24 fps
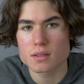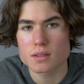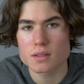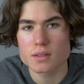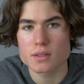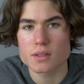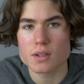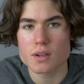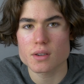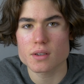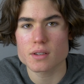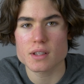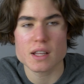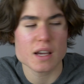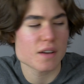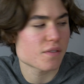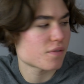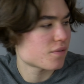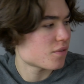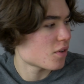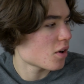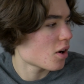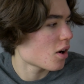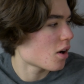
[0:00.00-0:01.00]
during that
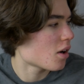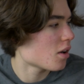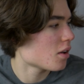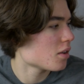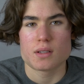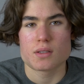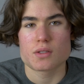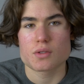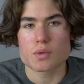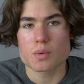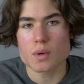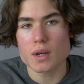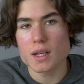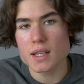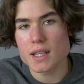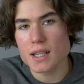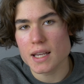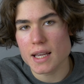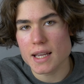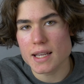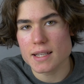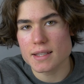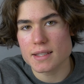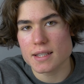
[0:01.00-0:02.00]
fall,
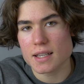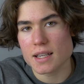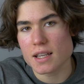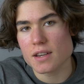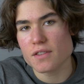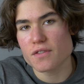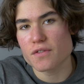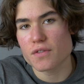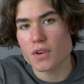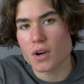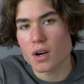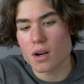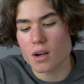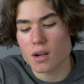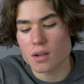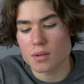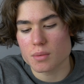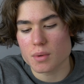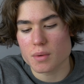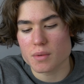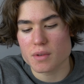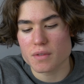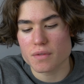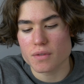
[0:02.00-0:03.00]
2018 fall,
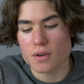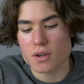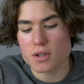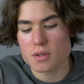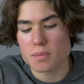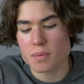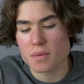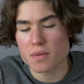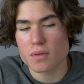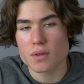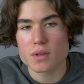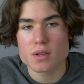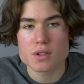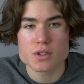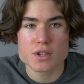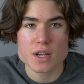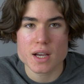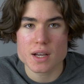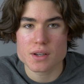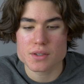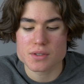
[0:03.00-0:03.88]
when before the channel